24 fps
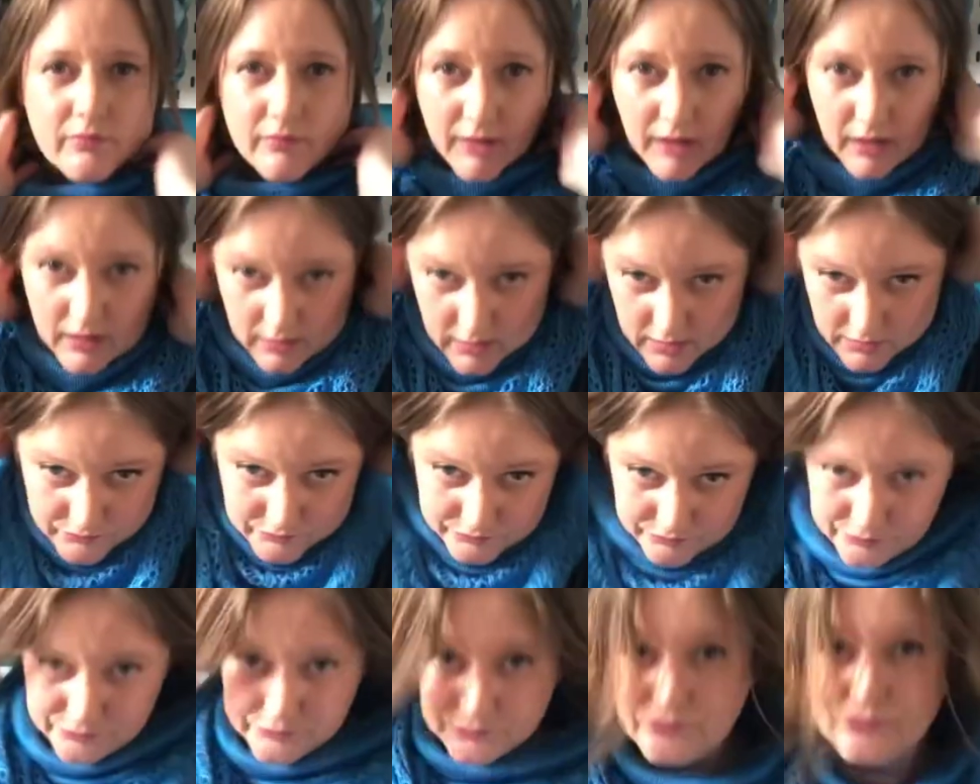
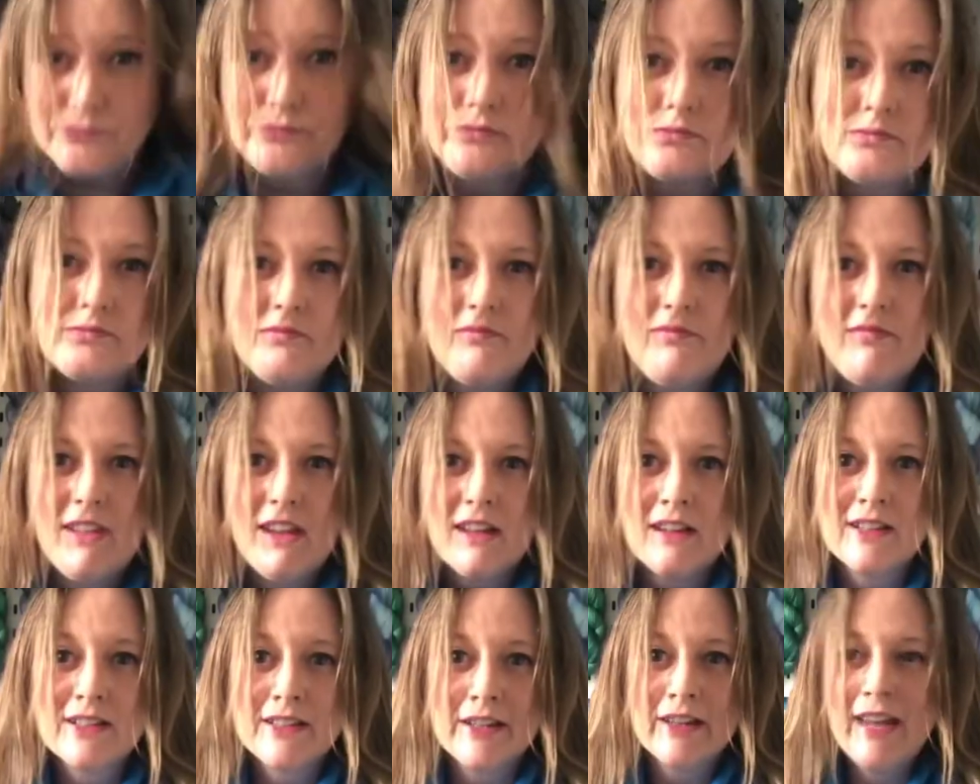
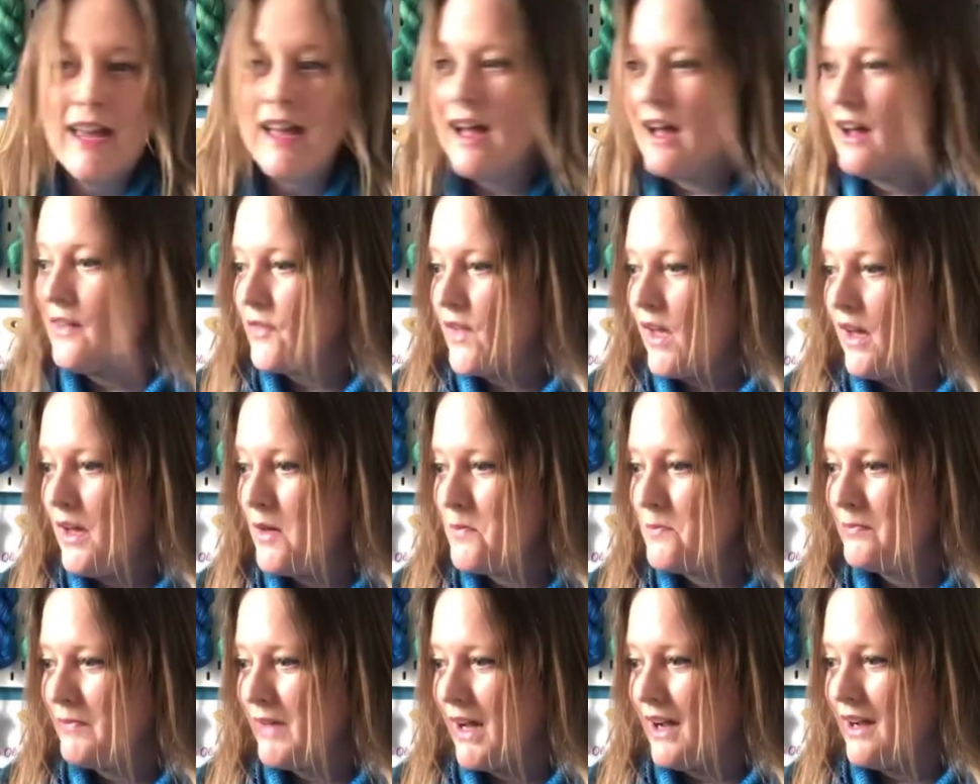So yeah,
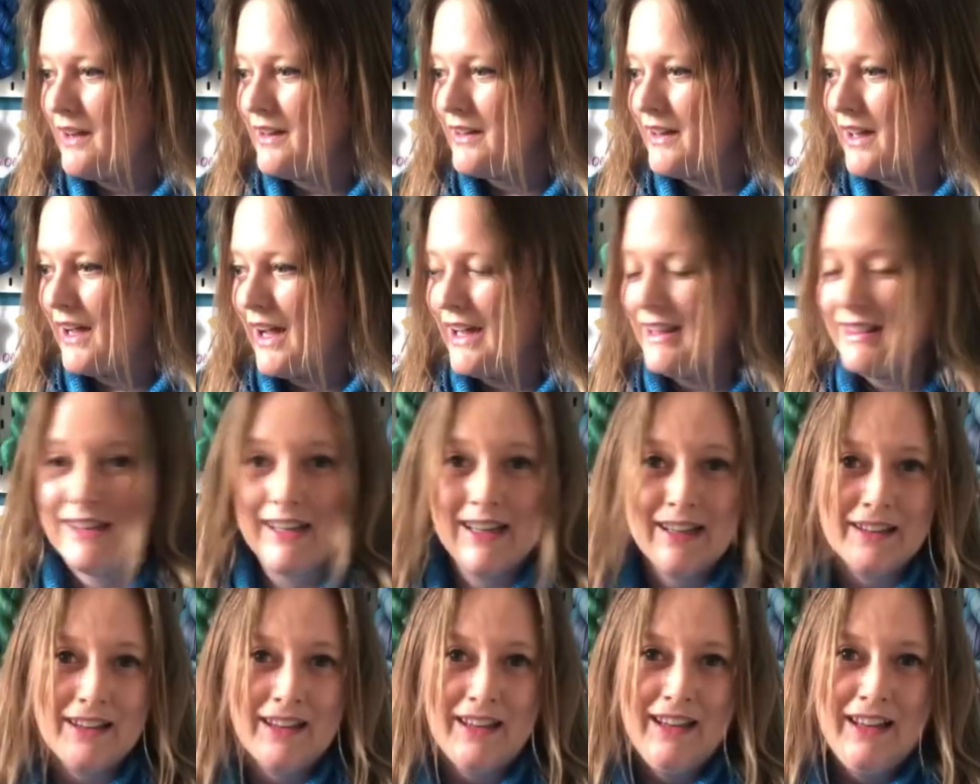I
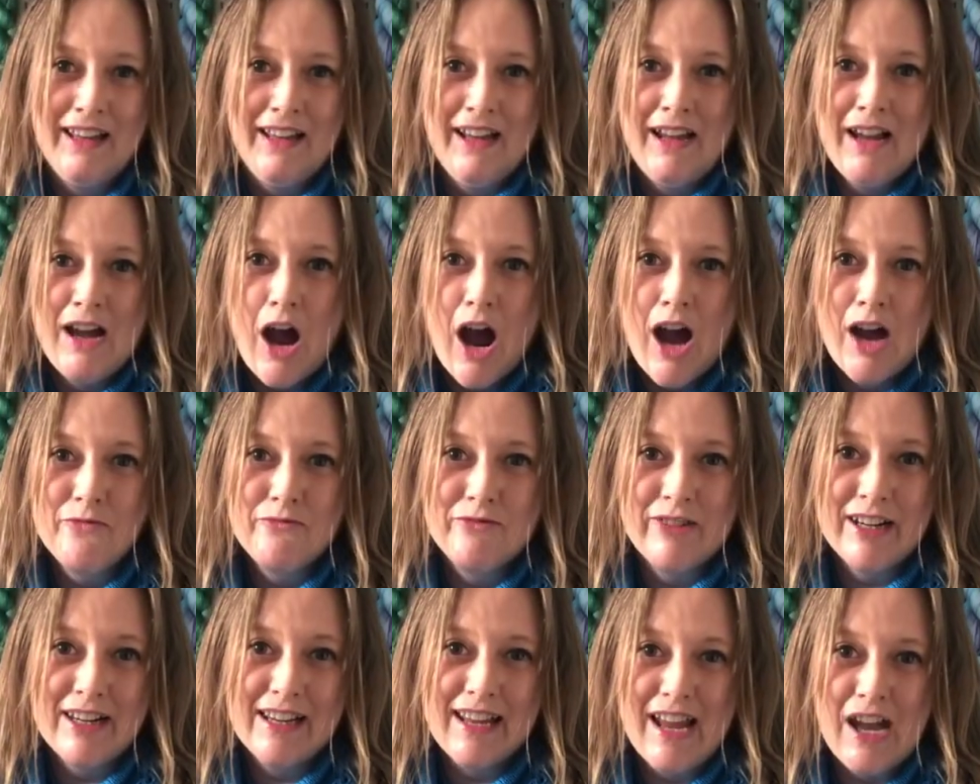think I'm
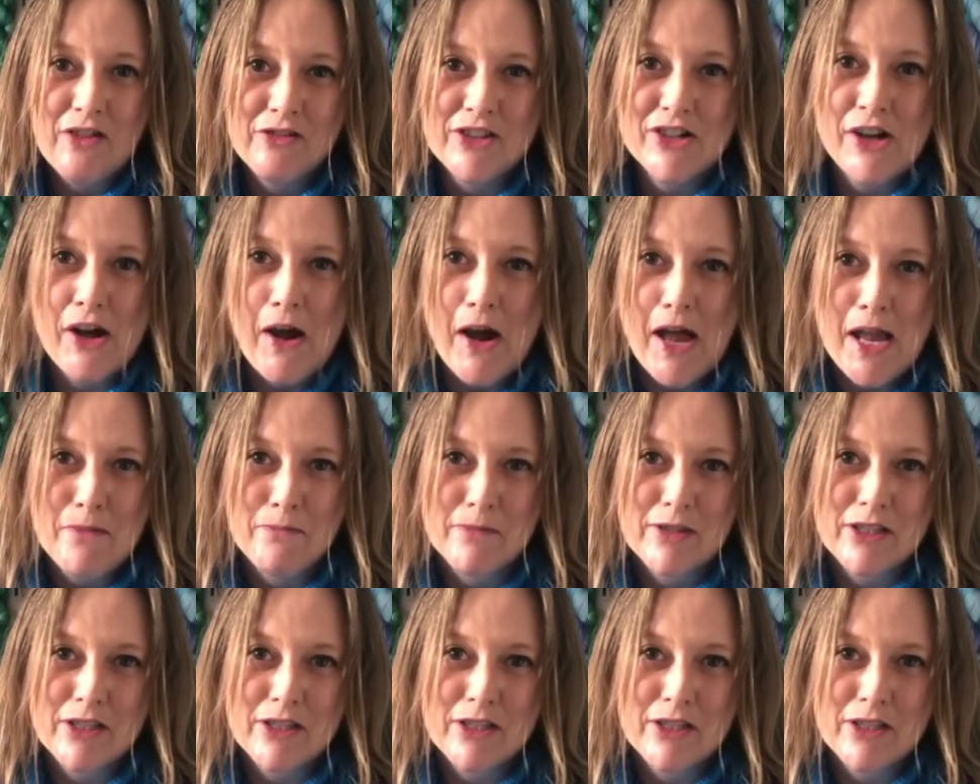running out of time,